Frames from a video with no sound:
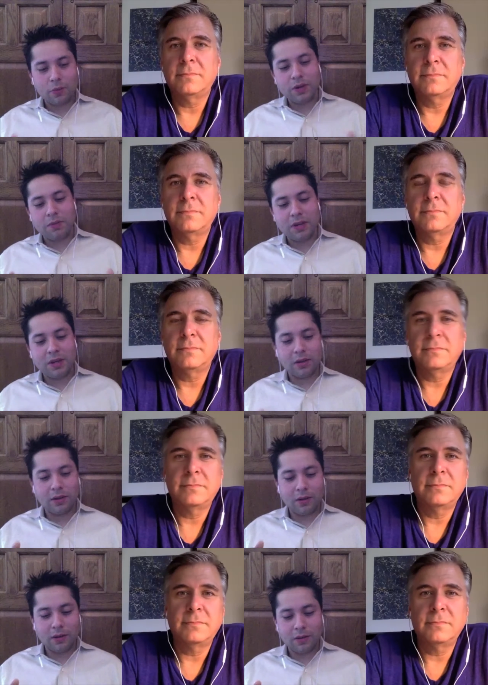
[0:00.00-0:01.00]
Speaker 1: we be
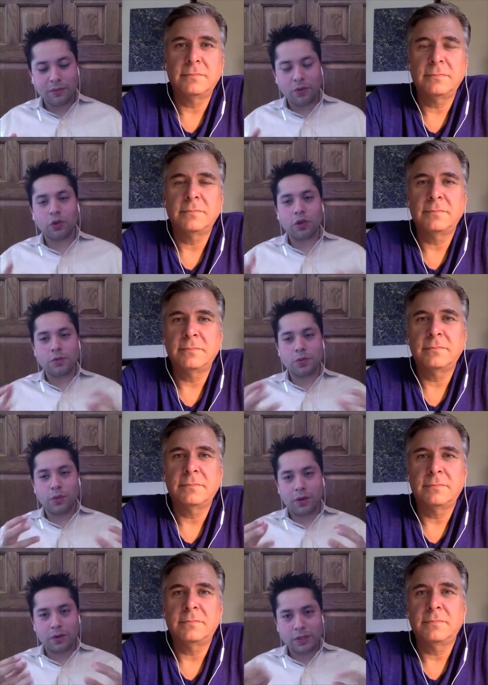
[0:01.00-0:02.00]
in uh, good terms
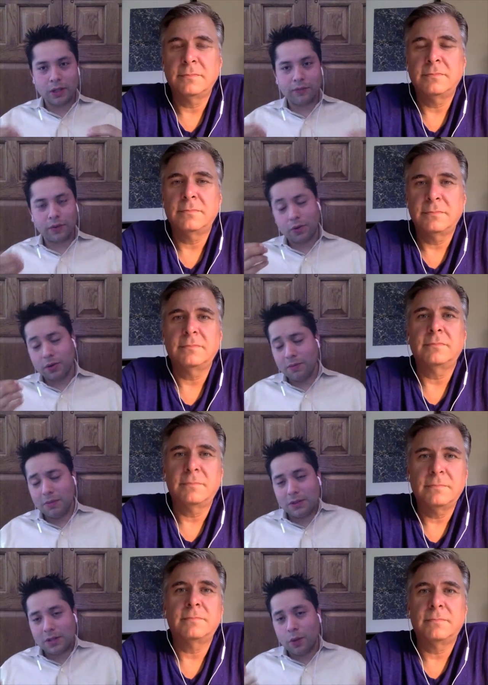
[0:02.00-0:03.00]
with ourselves, our
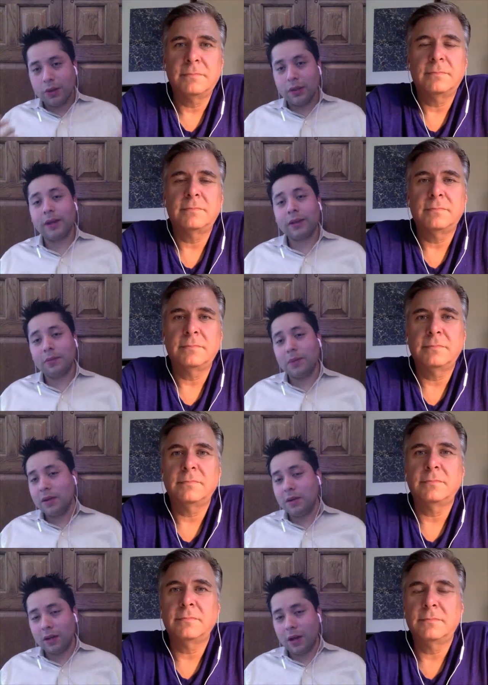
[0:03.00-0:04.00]
image, how we like to
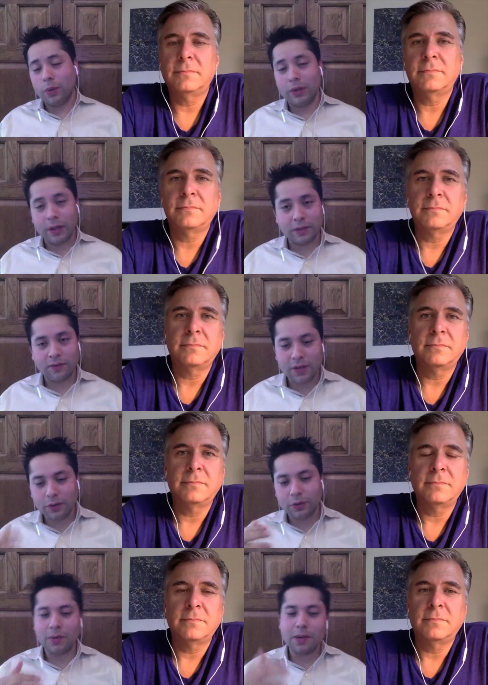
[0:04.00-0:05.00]
be, how we like to
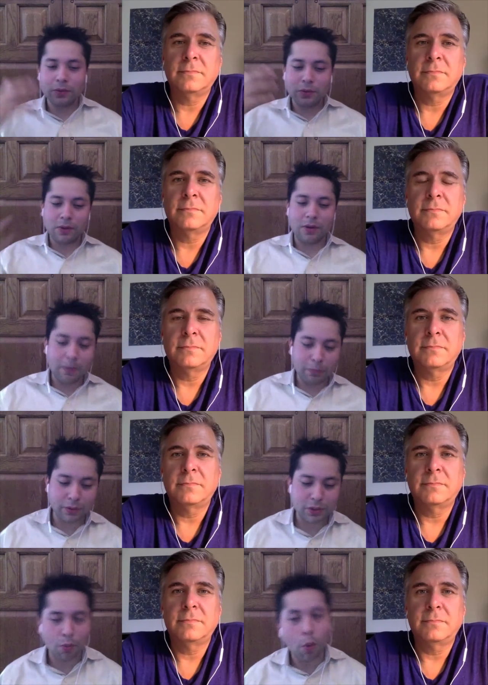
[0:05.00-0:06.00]
feel, to be able to
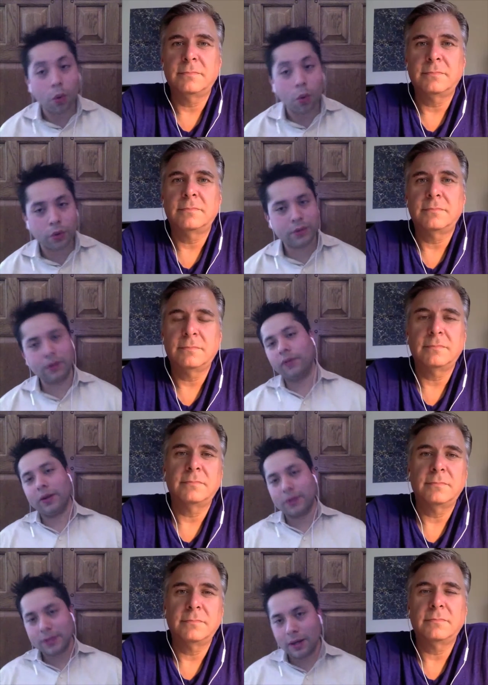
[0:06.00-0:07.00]
accomplish more stuff
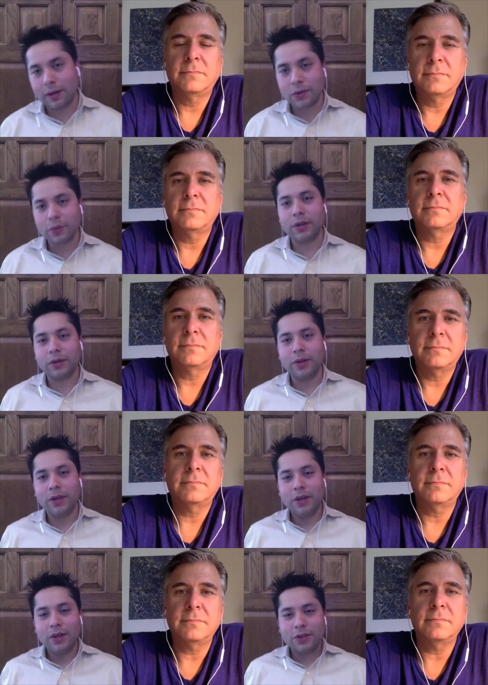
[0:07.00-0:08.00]
outside as well.
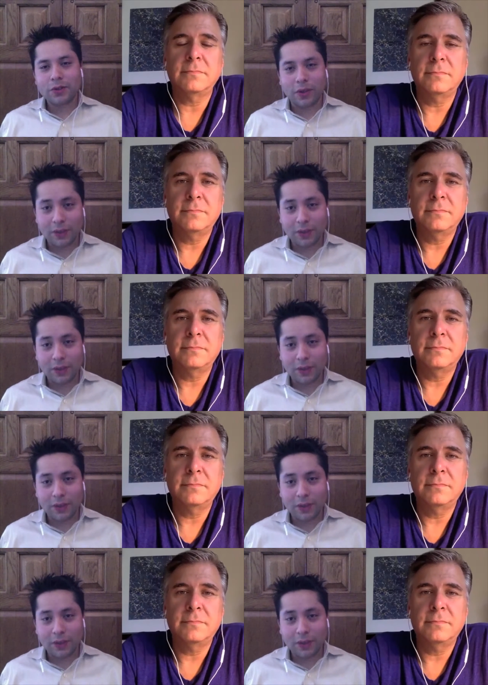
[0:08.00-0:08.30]
Mm-hmm. So I mm-hmm.